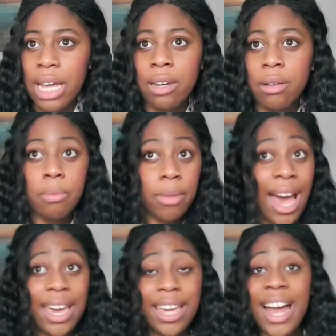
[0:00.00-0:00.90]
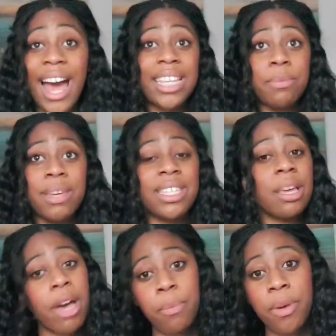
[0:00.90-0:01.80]
Then it either
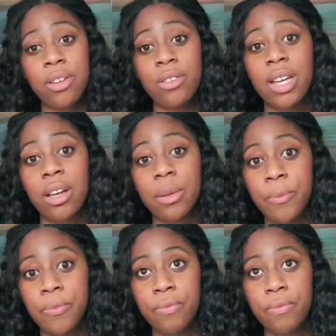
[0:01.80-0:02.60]
means, in my opinion, that